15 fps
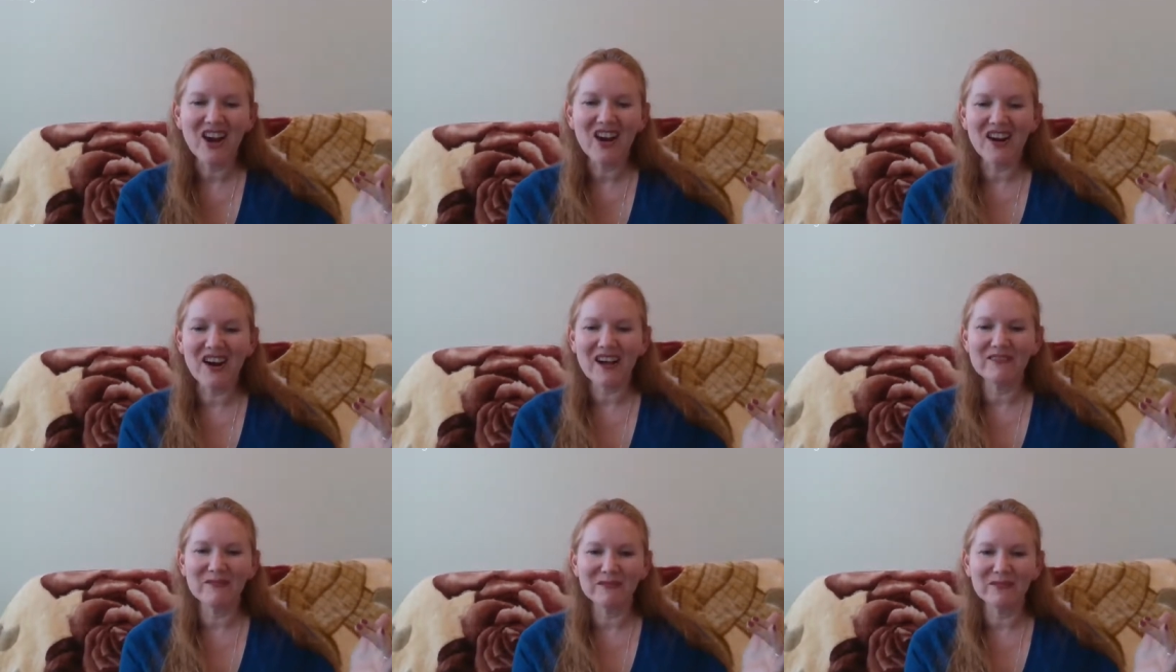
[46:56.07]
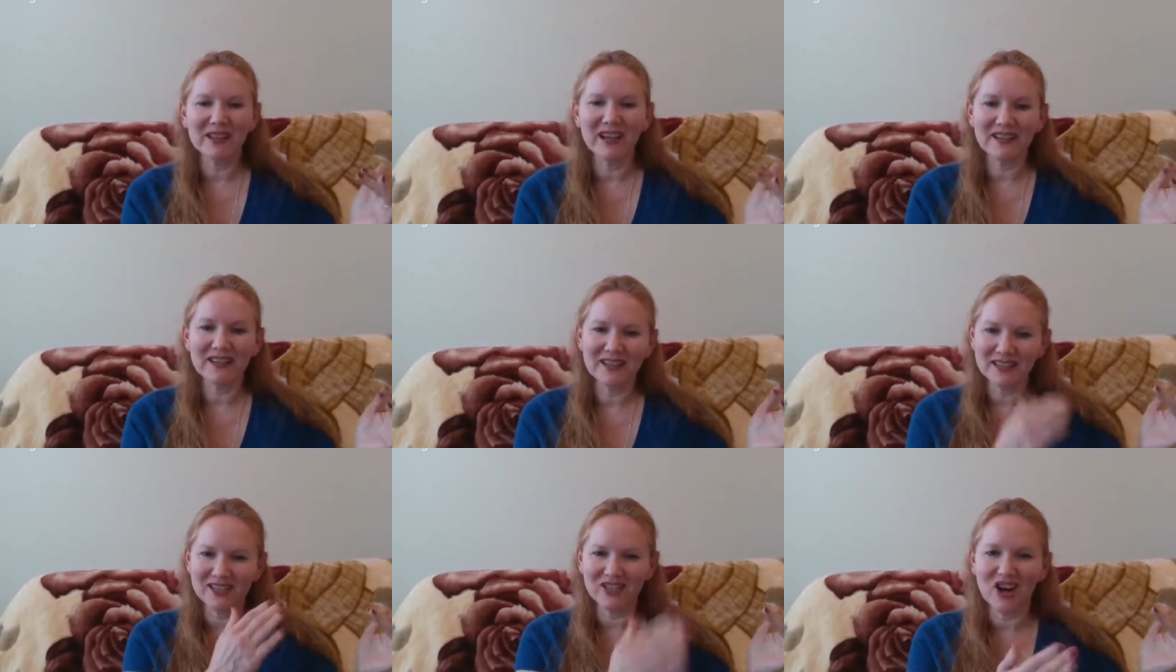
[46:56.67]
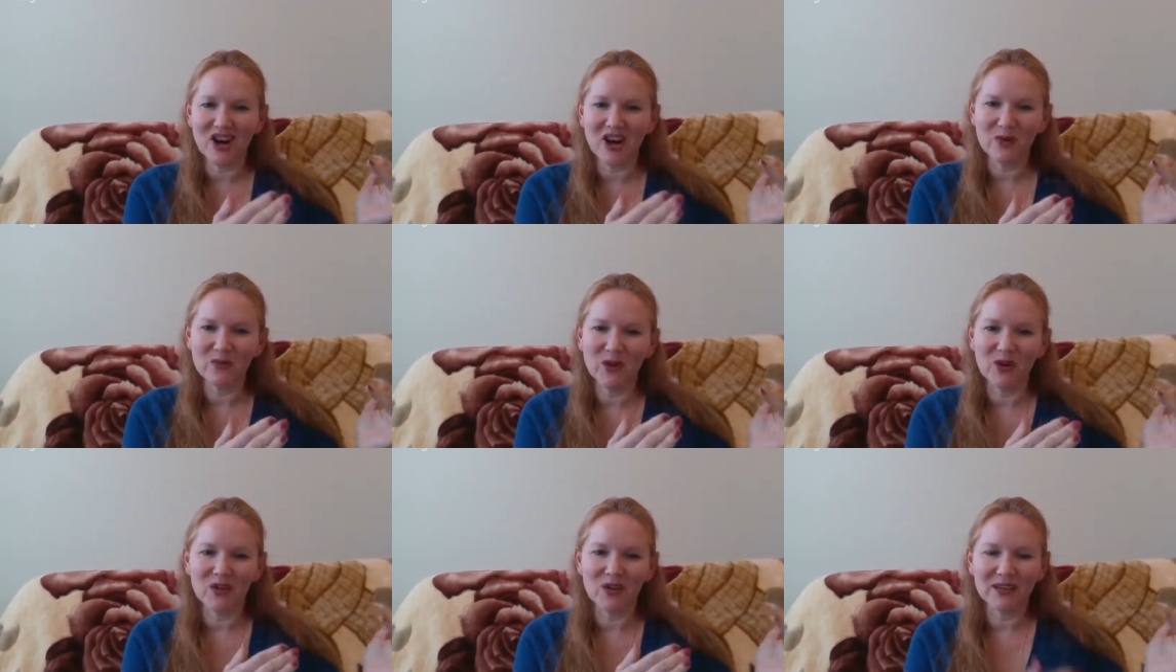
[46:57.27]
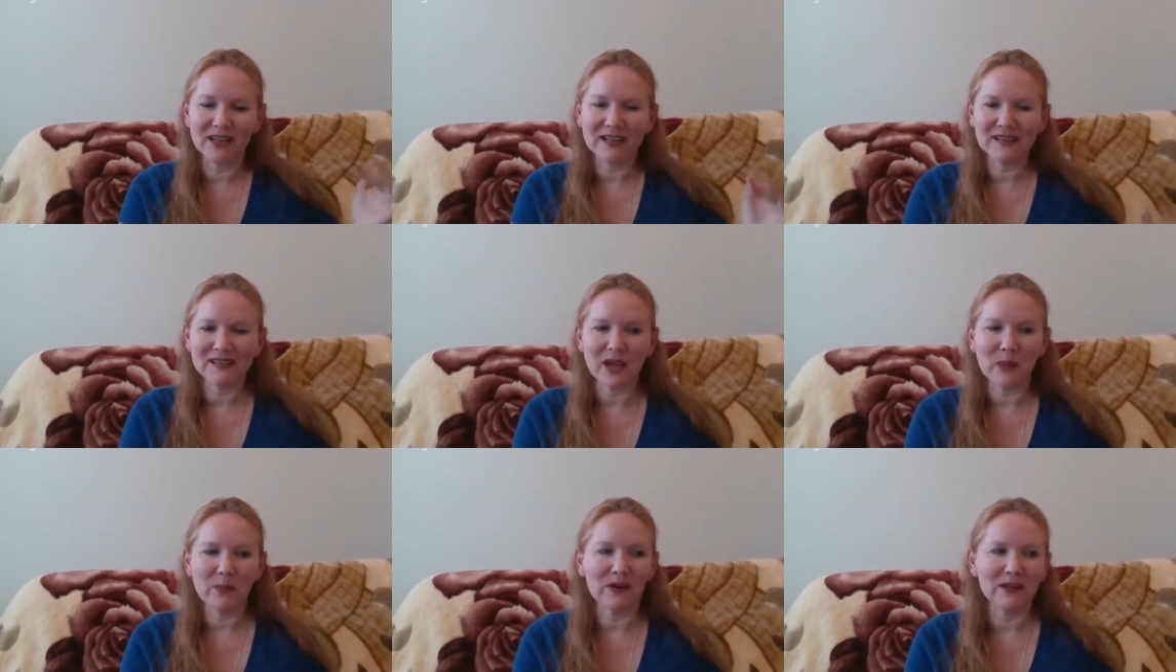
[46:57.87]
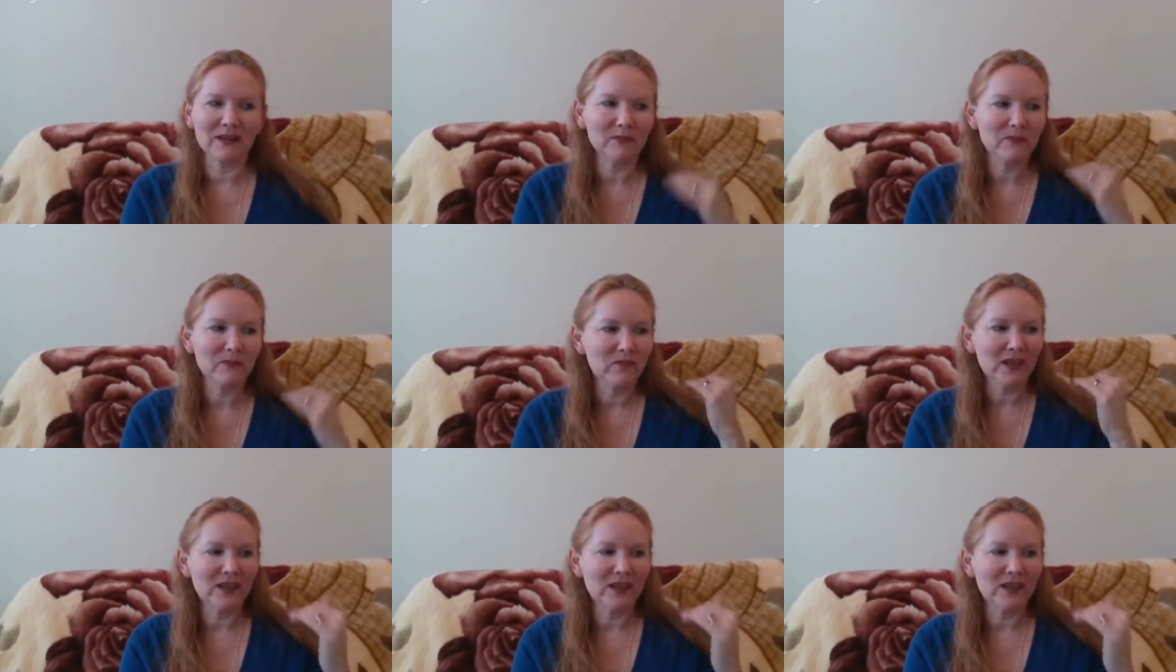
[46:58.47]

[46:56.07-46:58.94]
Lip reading: or I've played this dark role against someone,